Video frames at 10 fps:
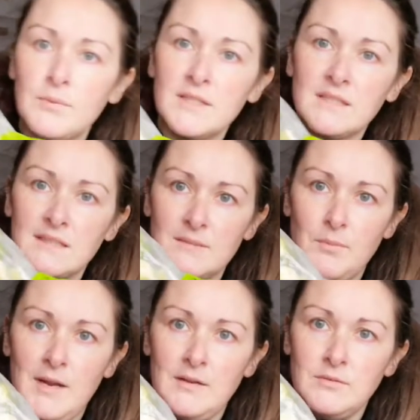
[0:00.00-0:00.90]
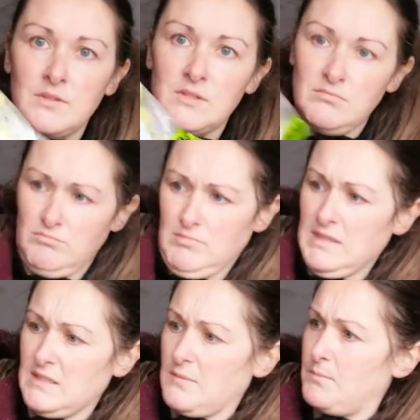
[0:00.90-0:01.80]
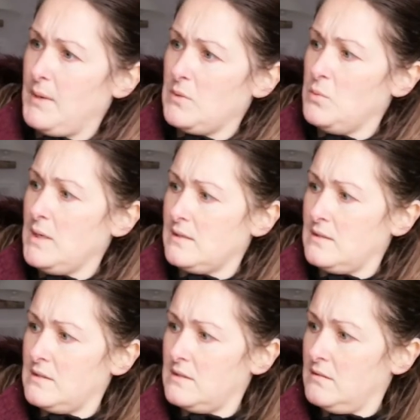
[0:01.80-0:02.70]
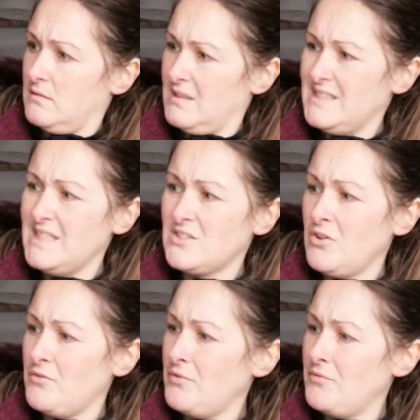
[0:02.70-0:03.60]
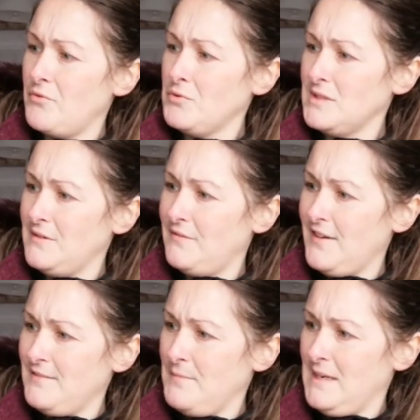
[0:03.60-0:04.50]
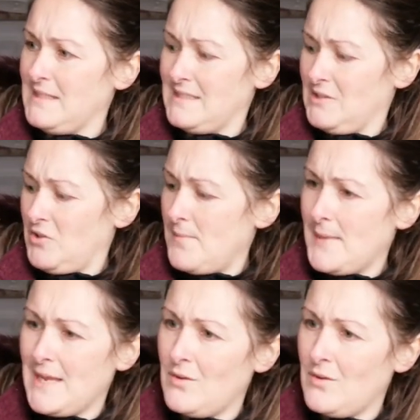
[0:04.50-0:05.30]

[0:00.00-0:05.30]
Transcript: Brussels sprouts, these are the big ones. It says cooked from frozen in 5 minutes, and I got a